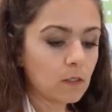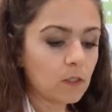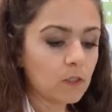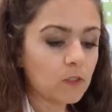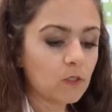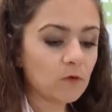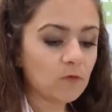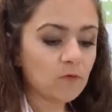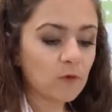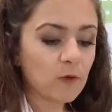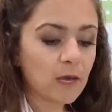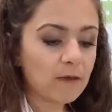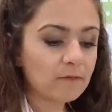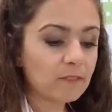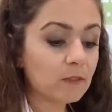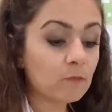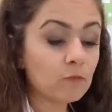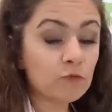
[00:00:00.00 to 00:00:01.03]
So if you
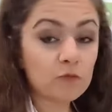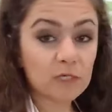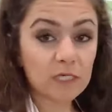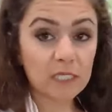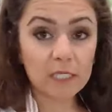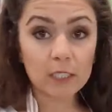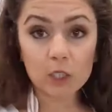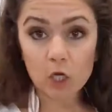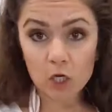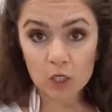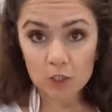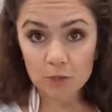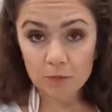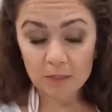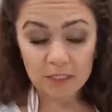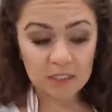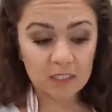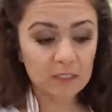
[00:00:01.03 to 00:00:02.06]
have some really large
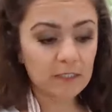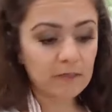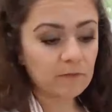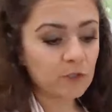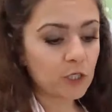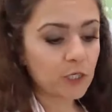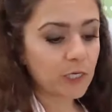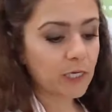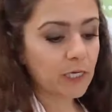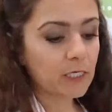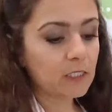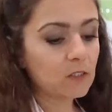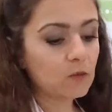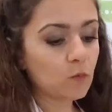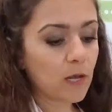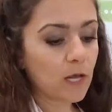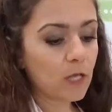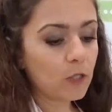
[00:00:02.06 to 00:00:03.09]
pieces of chicken
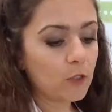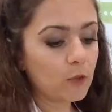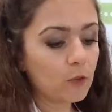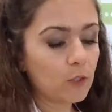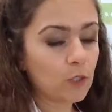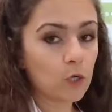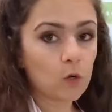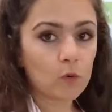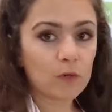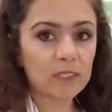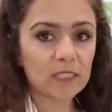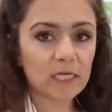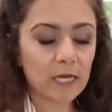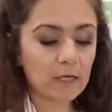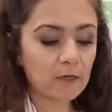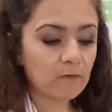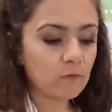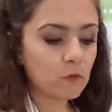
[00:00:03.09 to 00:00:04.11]
as well, you can always
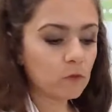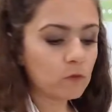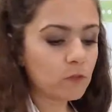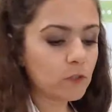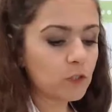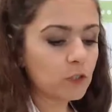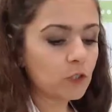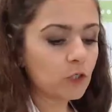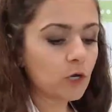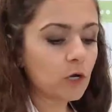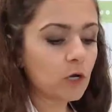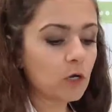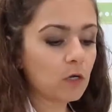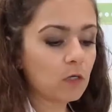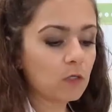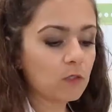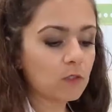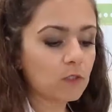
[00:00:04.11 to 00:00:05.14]
kind of use your
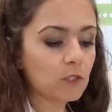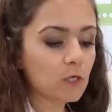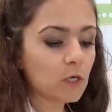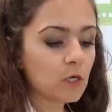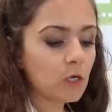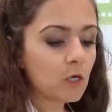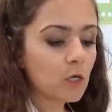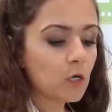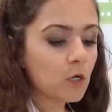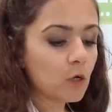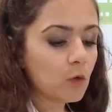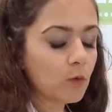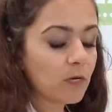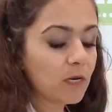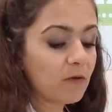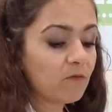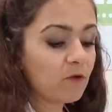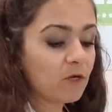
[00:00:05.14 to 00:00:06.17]
tongs or
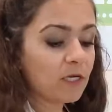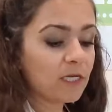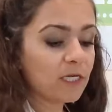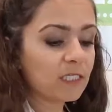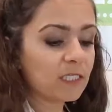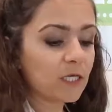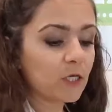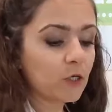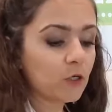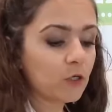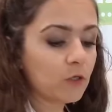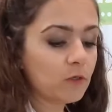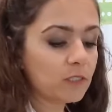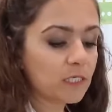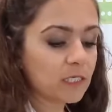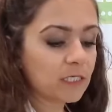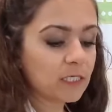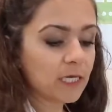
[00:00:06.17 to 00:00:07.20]
whatever it is that you're
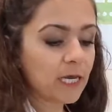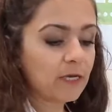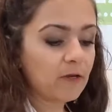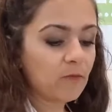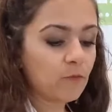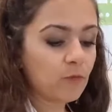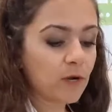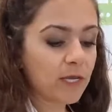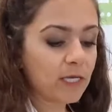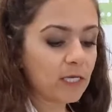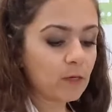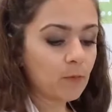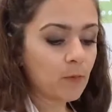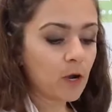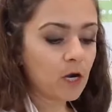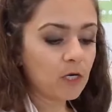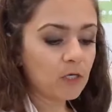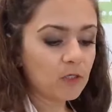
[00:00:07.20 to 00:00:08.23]
using to kind of break it
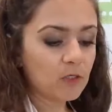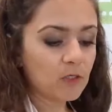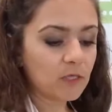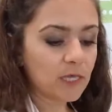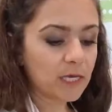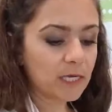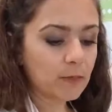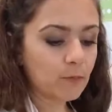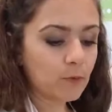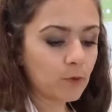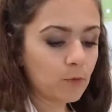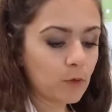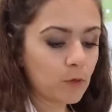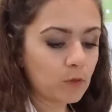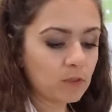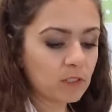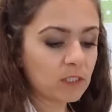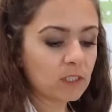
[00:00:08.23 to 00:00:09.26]
apart so that it
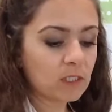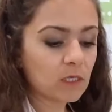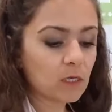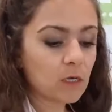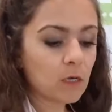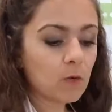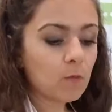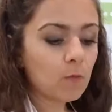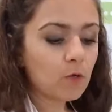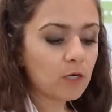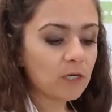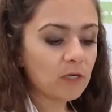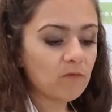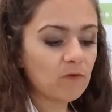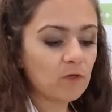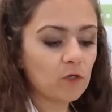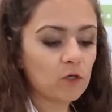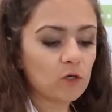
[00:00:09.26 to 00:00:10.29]
promotes more
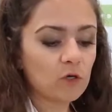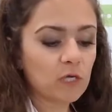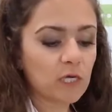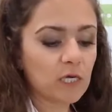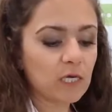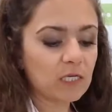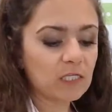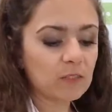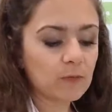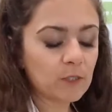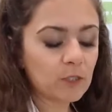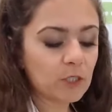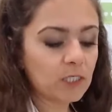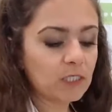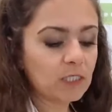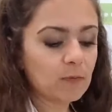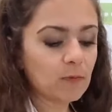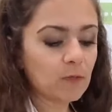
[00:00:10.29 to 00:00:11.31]
even cooking,
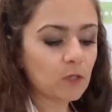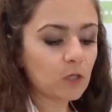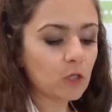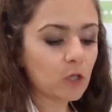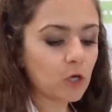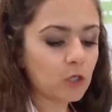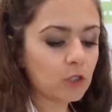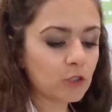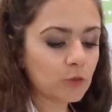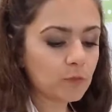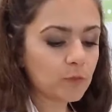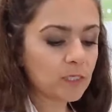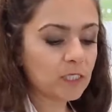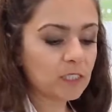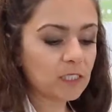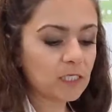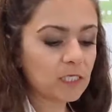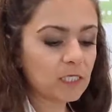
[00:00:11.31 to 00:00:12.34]
especially some of the larger
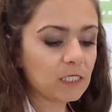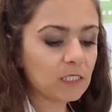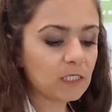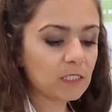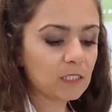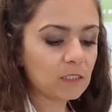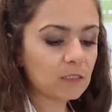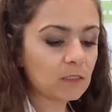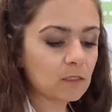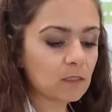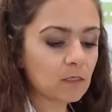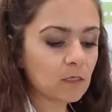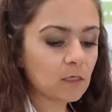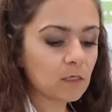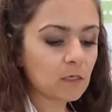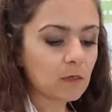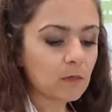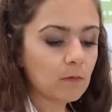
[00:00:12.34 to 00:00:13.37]

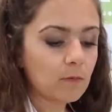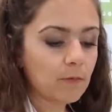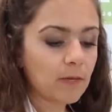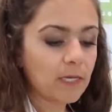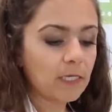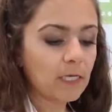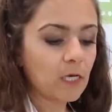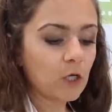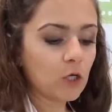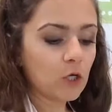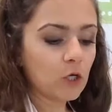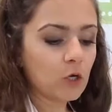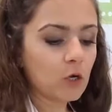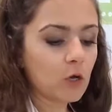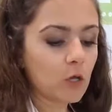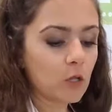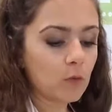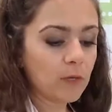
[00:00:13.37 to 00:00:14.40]
pieces might not cook
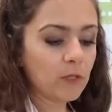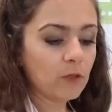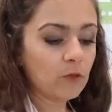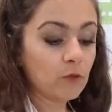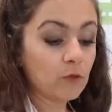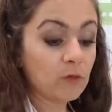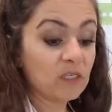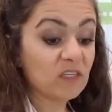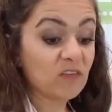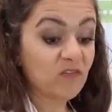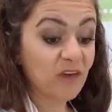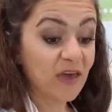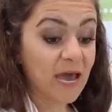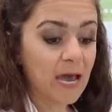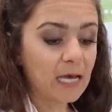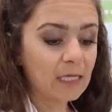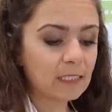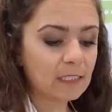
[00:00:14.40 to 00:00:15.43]
all the way through as
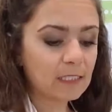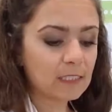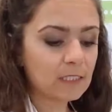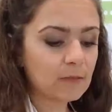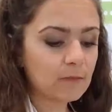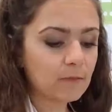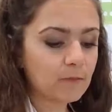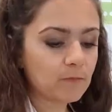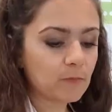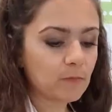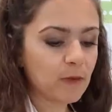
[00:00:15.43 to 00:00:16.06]
fast.